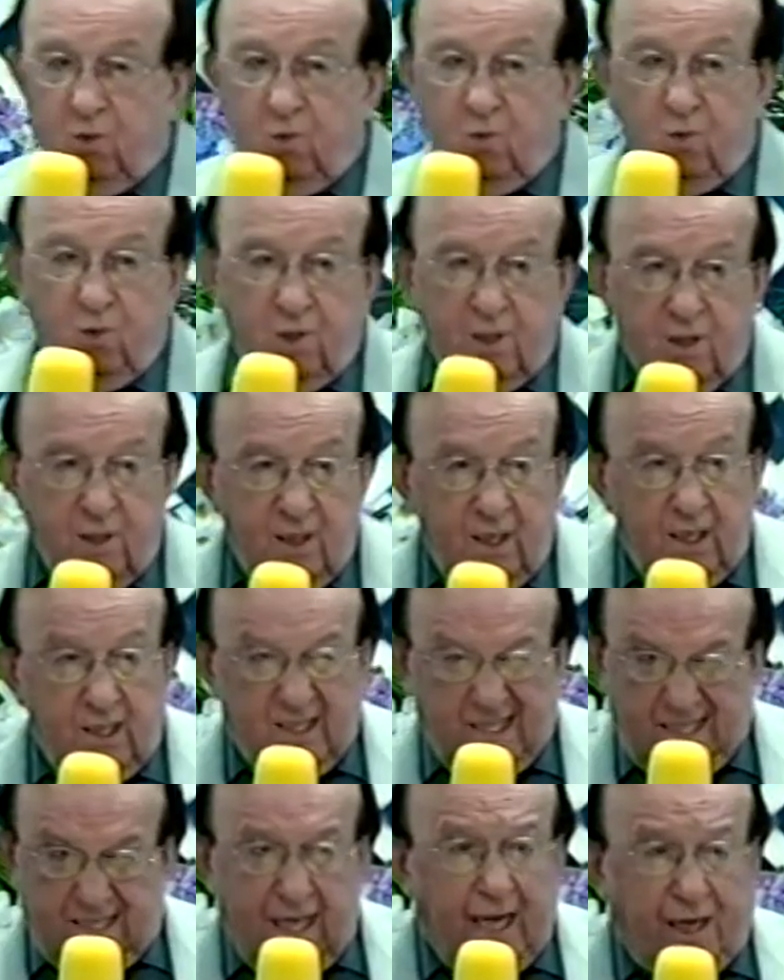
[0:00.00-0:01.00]
but I'm
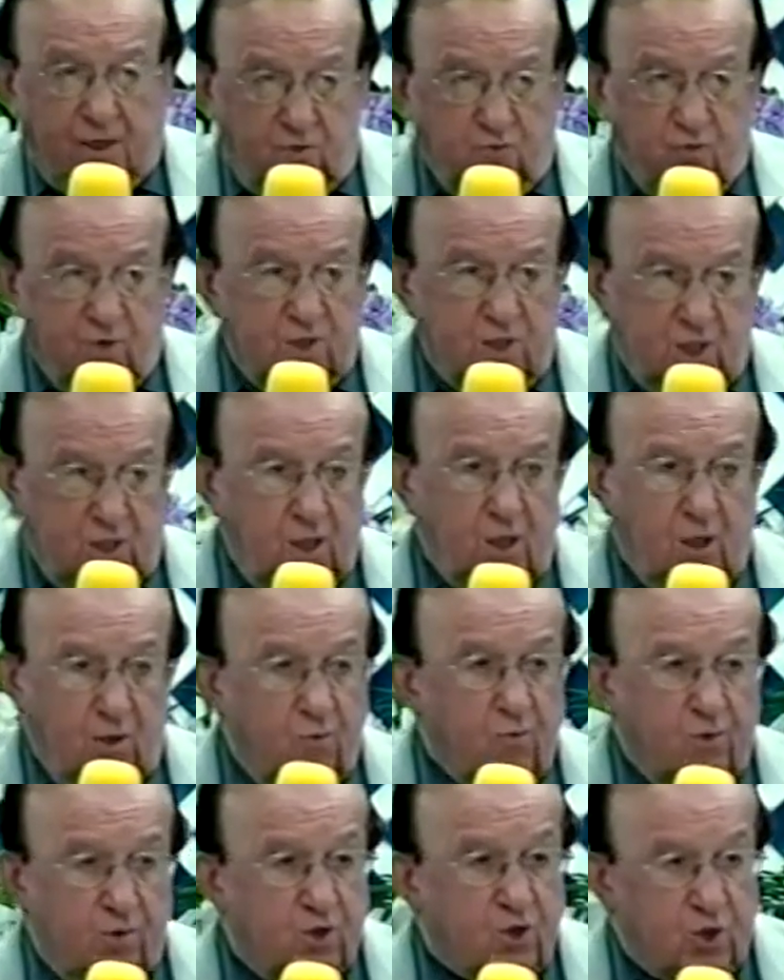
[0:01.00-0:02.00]
told it's
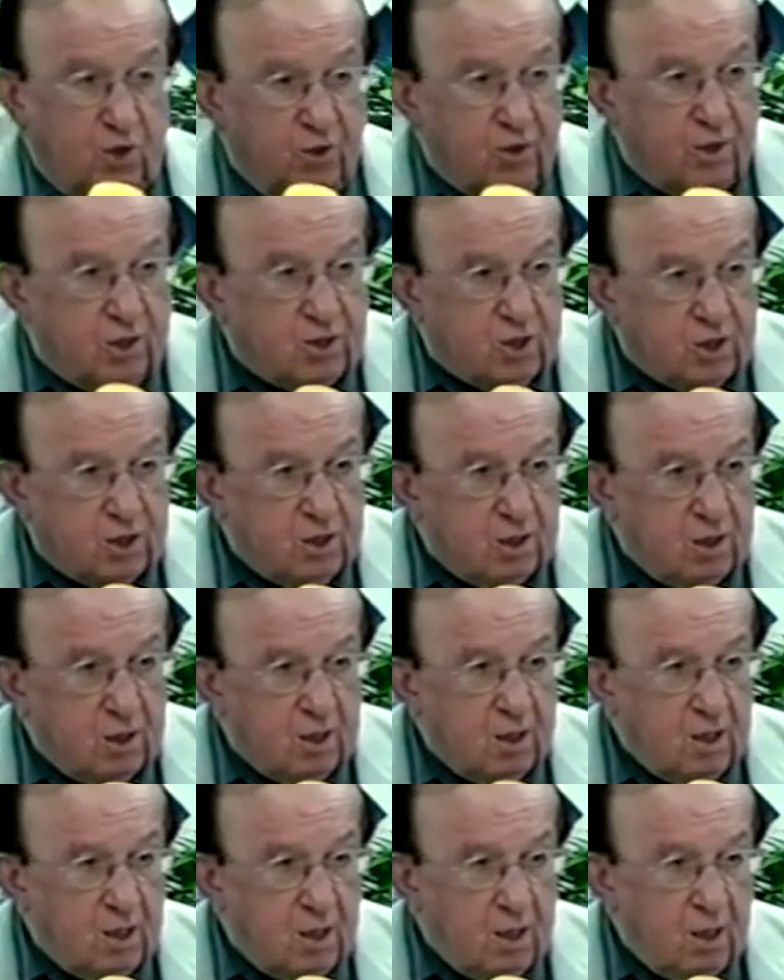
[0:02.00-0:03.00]
dangerous to go to
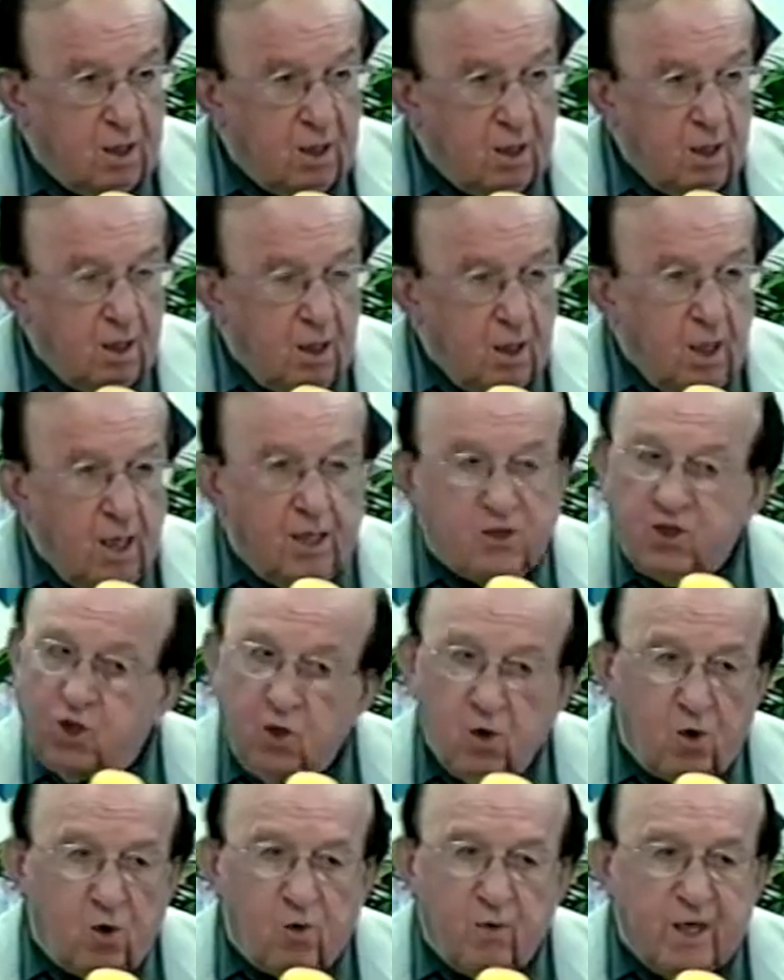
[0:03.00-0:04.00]
church.
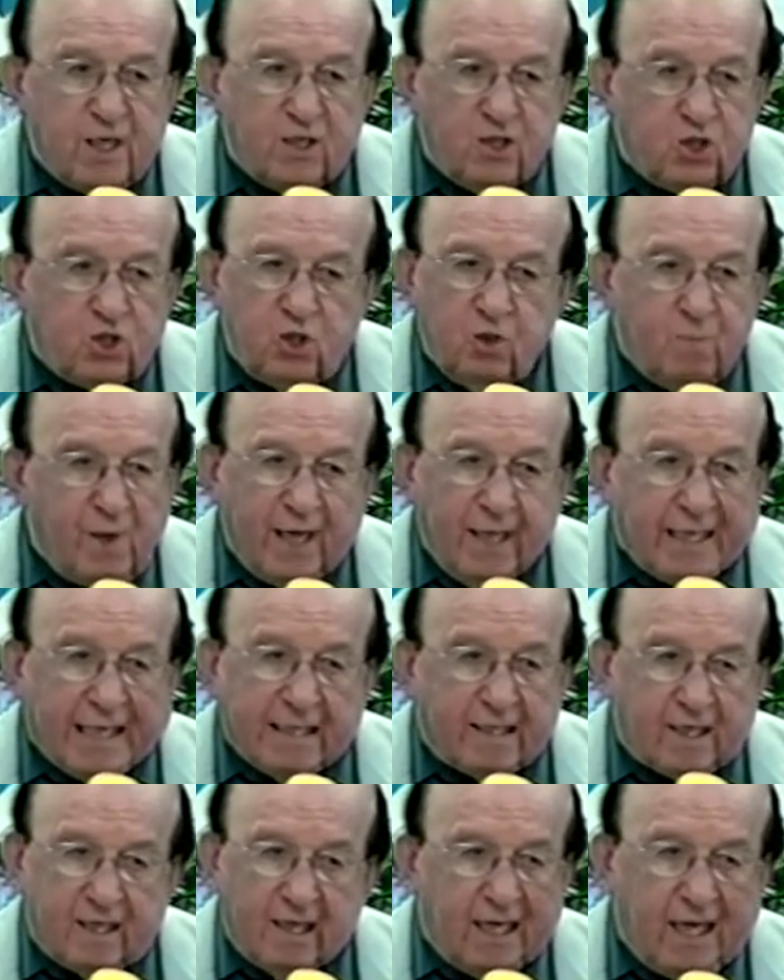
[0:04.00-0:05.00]
It
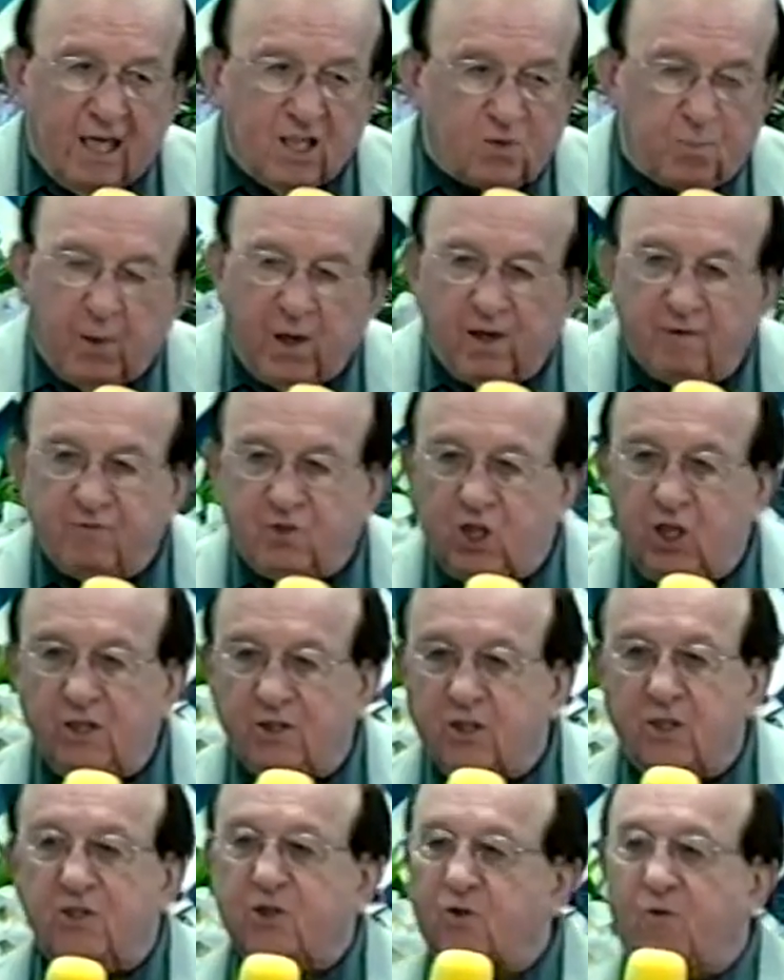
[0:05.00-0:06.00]
sure is. You might get the
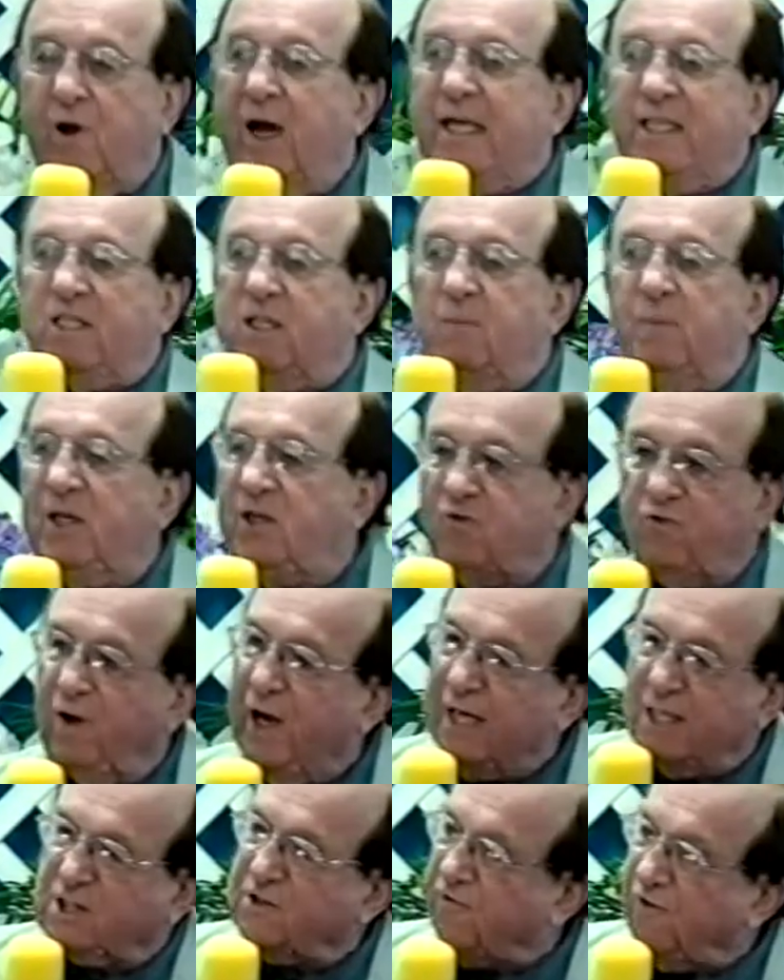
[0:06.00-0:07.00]
gospel of
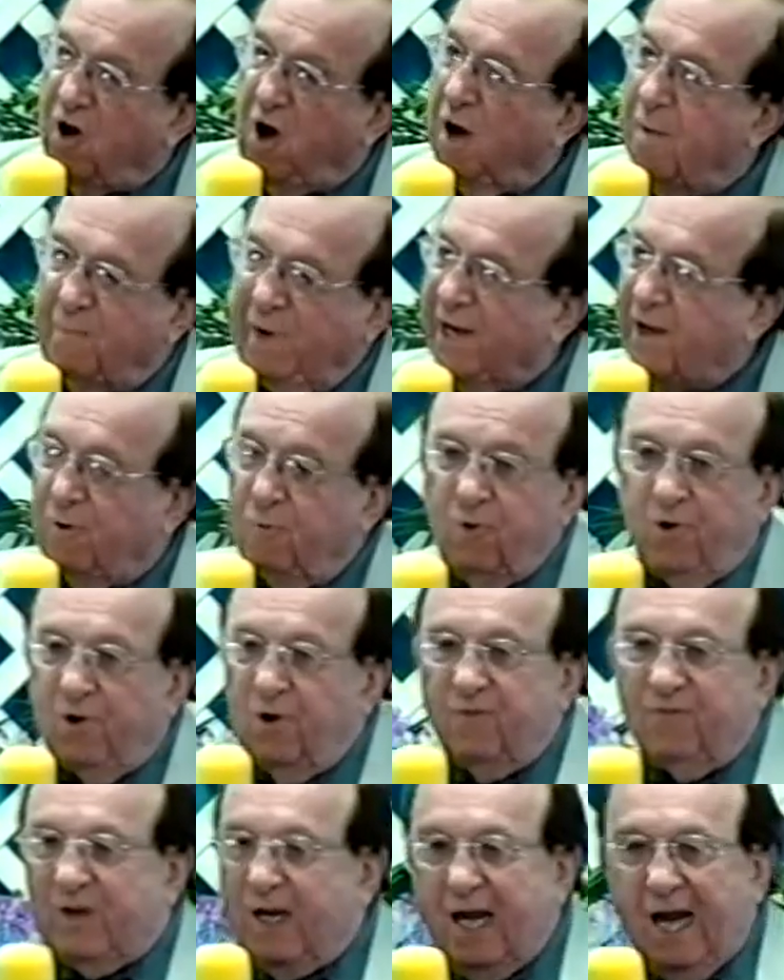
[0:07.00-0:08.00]
Jesus Christ and be
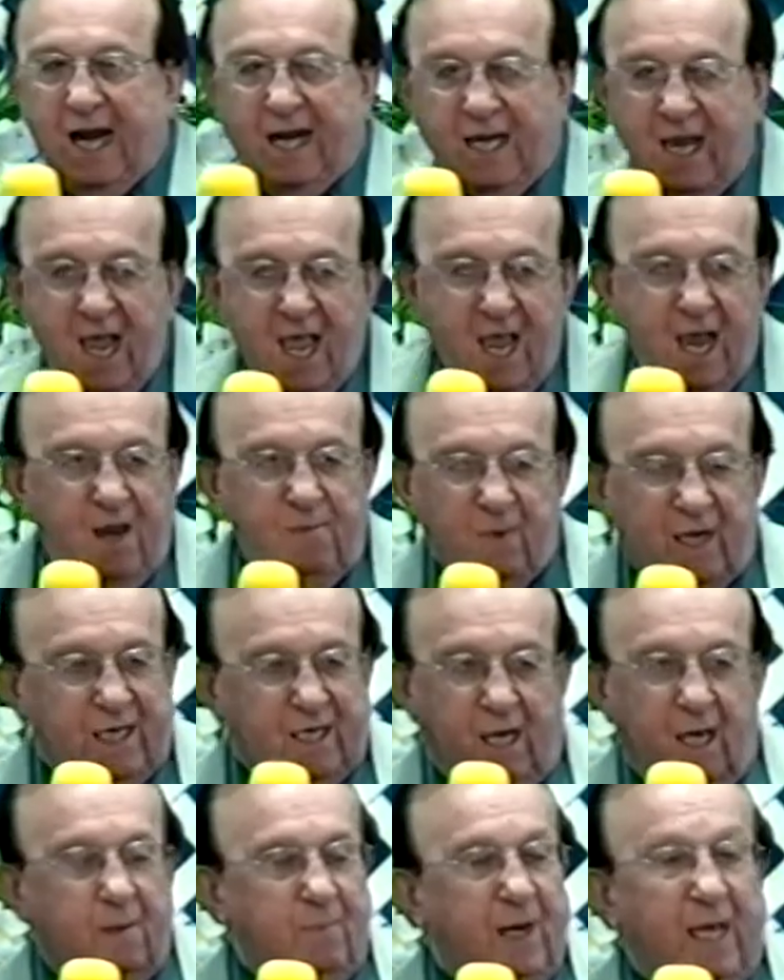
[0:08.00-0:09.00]
transformed by the word of
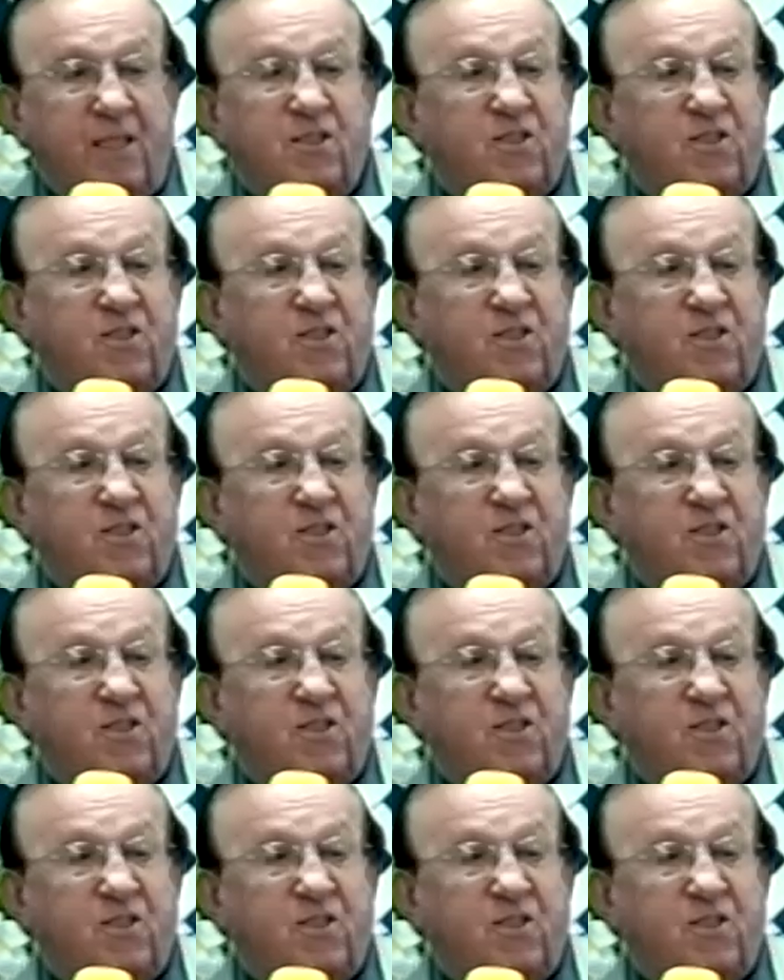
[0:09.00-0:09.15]
God